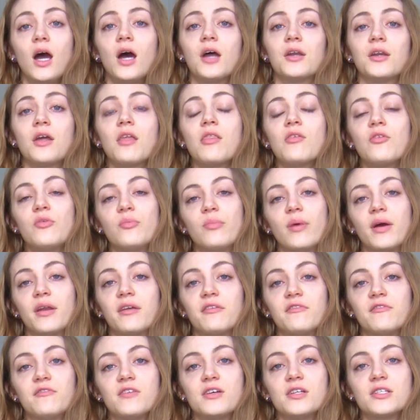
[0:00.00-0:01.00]
Another
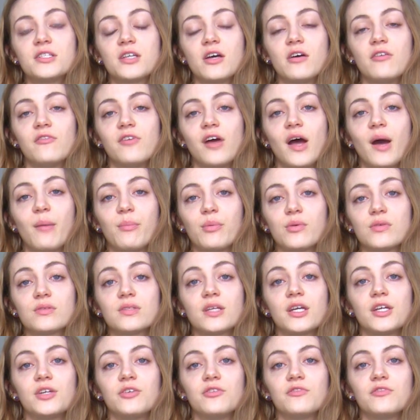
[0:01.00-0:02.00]
benefit of apple
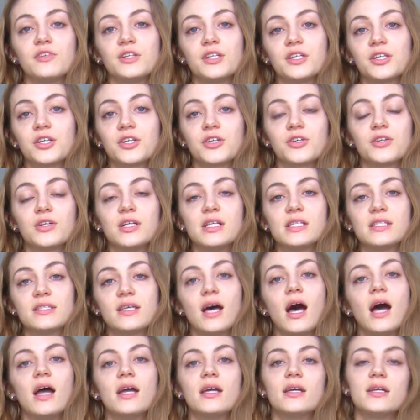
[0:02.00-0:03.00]
cider vinegar is
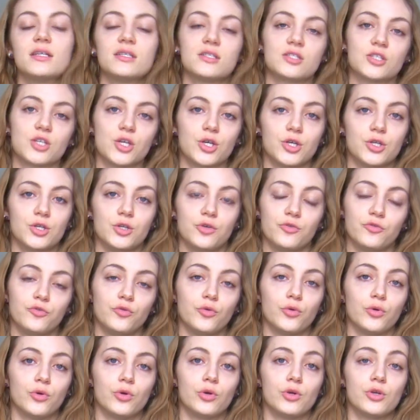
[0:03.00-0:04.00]
that it is good
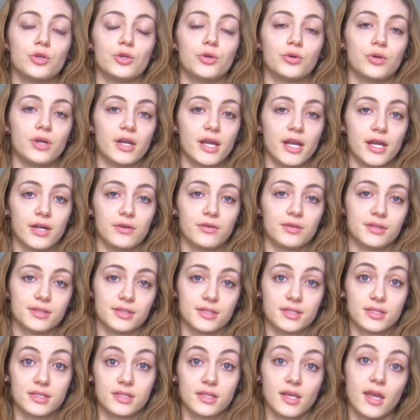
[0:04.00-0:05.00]
for your hair
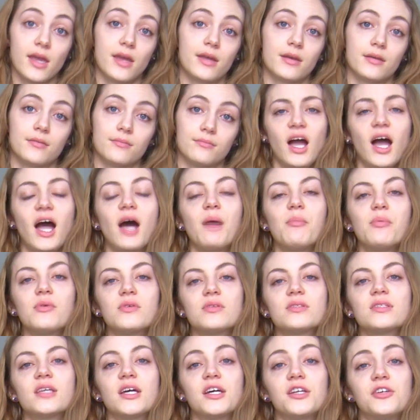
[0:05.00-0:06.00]
and skin.
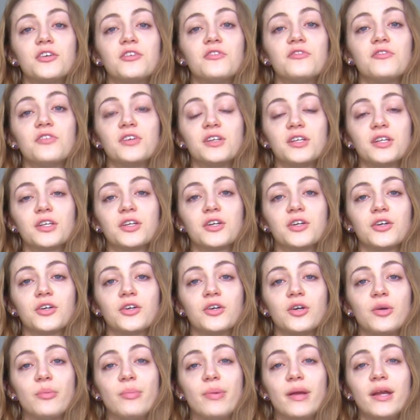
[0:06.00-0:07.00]
Apple cider
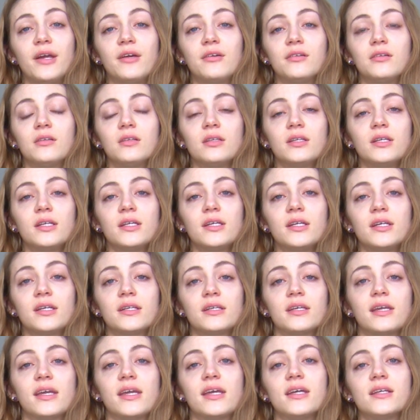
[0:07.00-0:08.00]
vinegar apparently
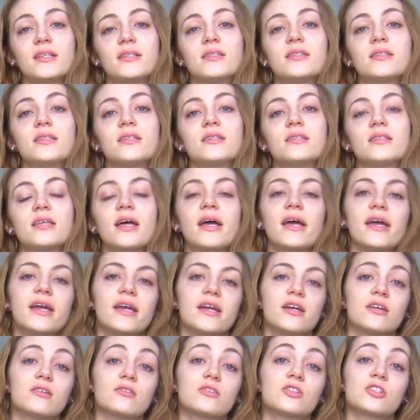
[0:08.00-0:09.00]
enhances
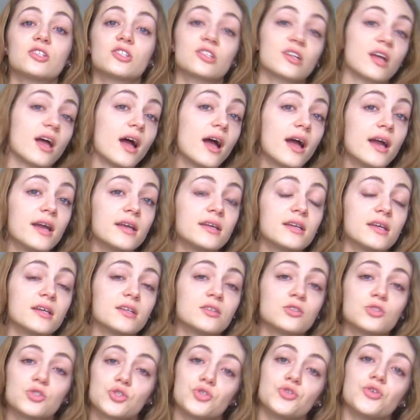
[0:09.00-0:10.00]
hair shine
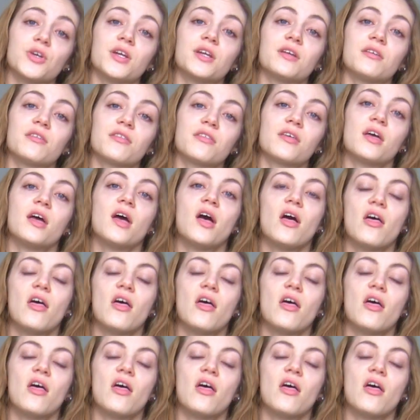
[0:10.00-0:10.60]
and strength